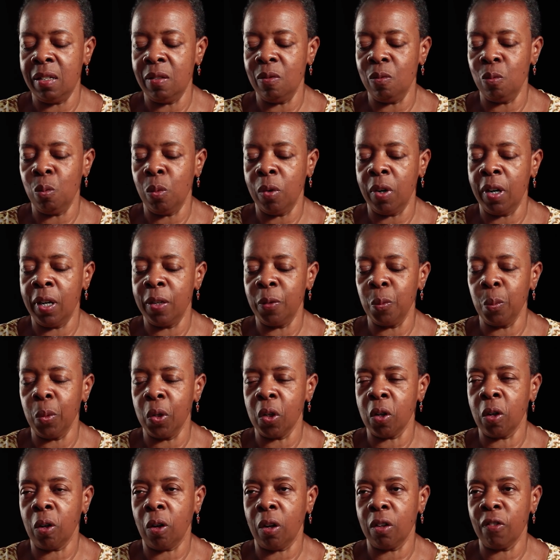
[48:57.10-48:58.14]
what were
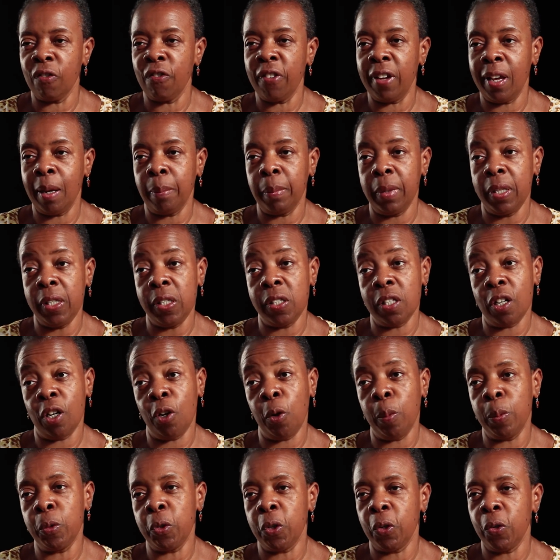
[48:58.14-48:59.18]
called family
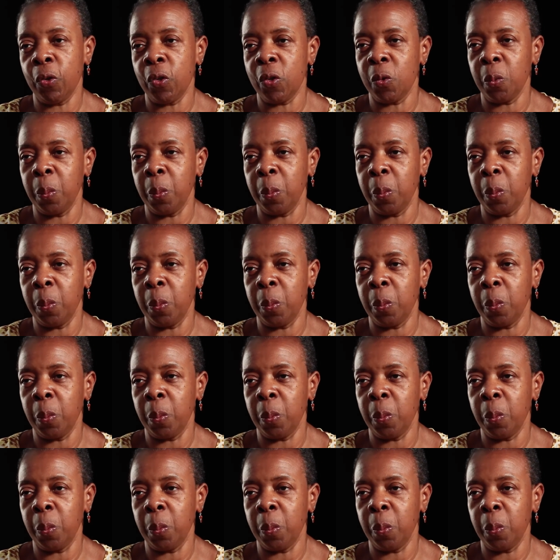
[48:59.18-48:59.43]
sculptures